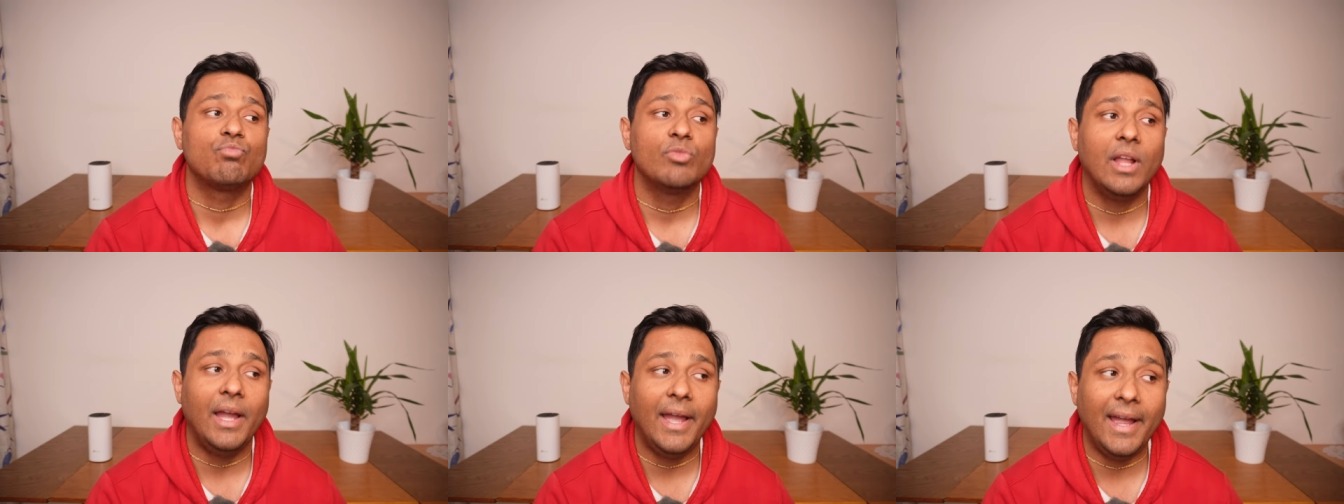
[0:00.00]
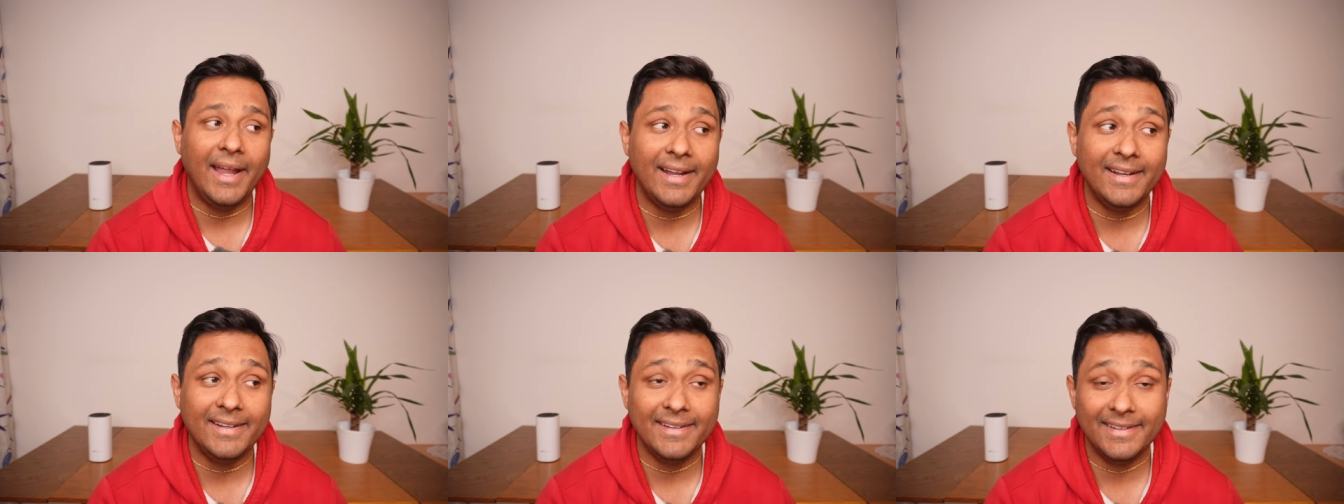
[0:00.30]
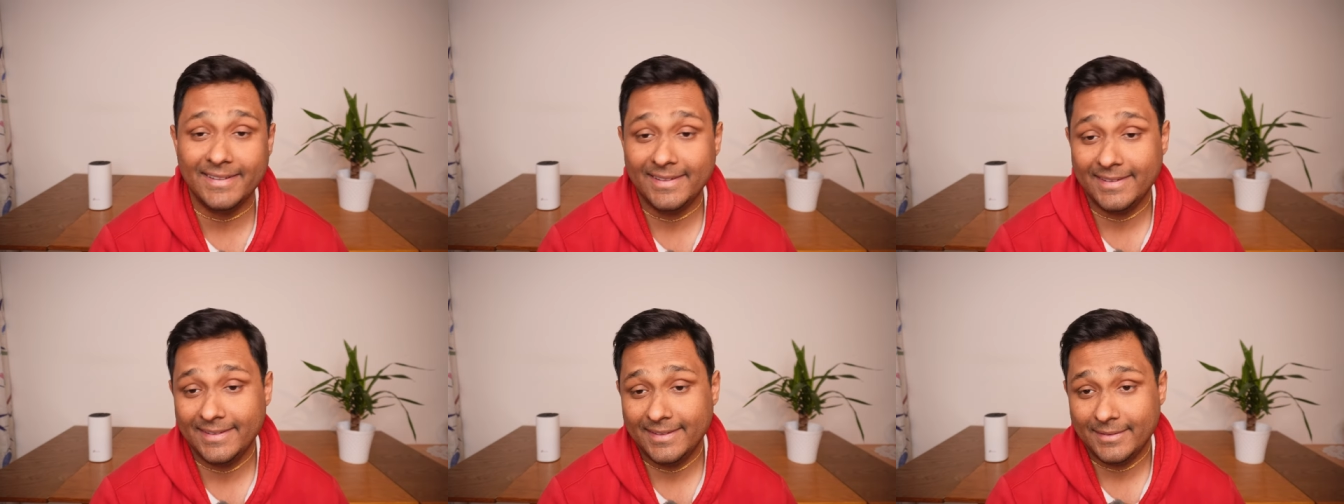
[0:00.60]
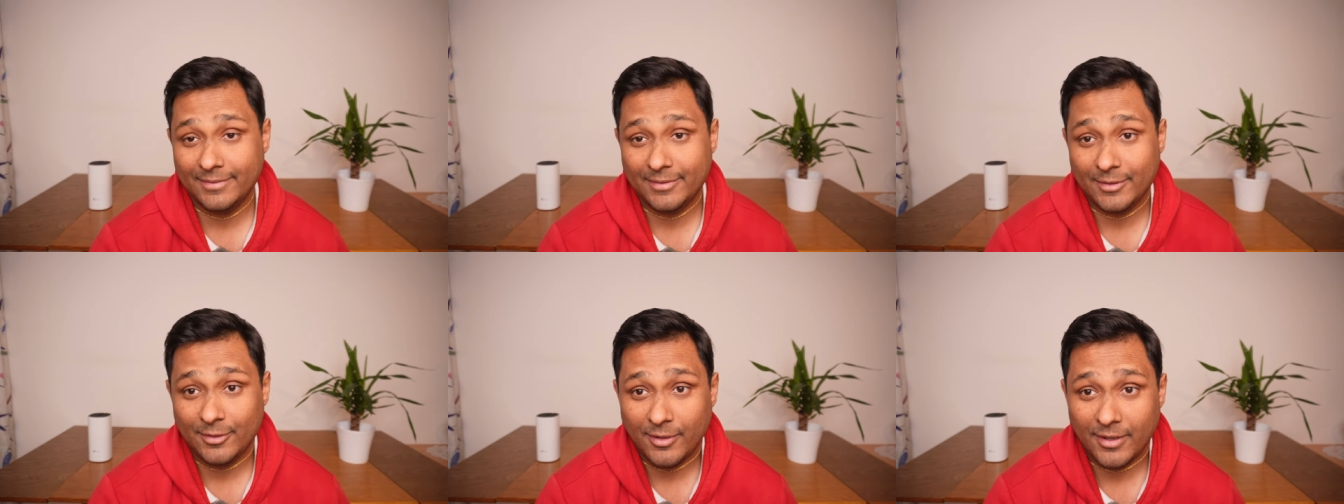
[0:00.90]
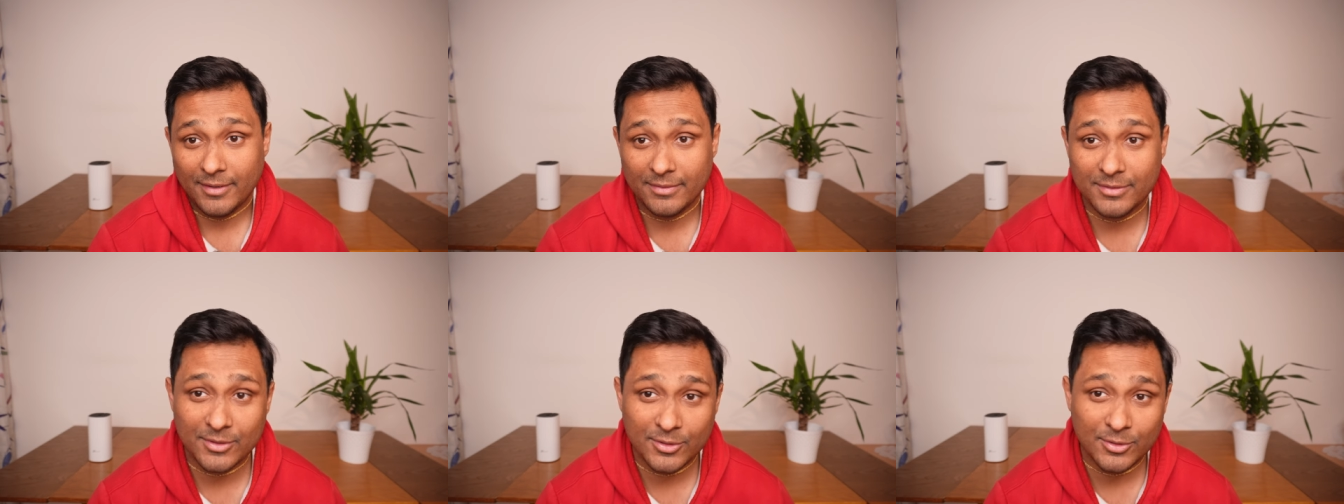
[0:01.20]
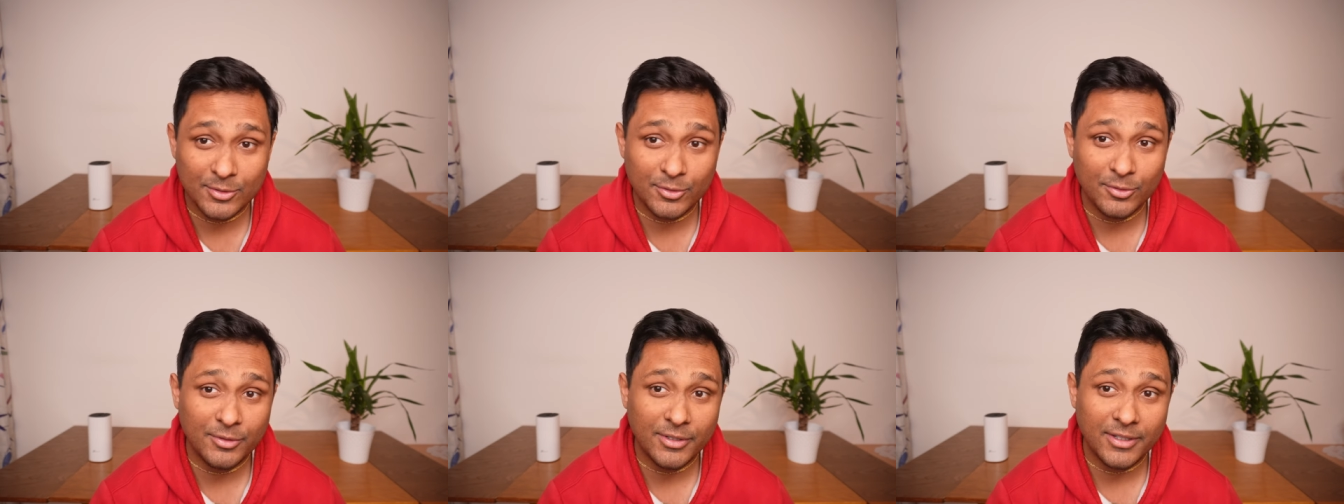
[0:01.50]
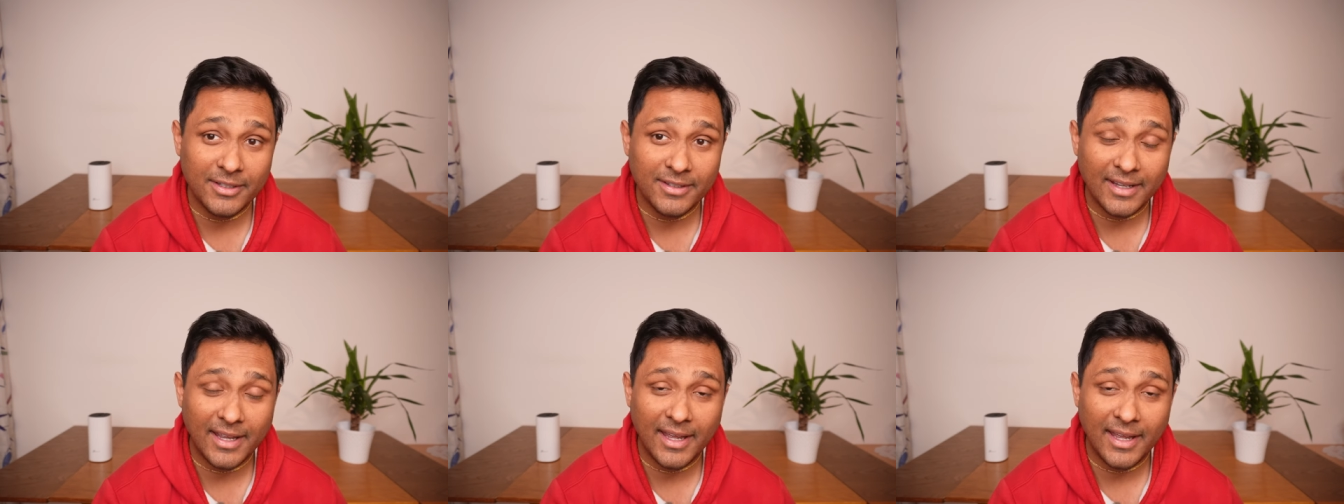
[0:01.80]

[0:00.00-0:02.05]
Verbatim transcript: And if you have screwed it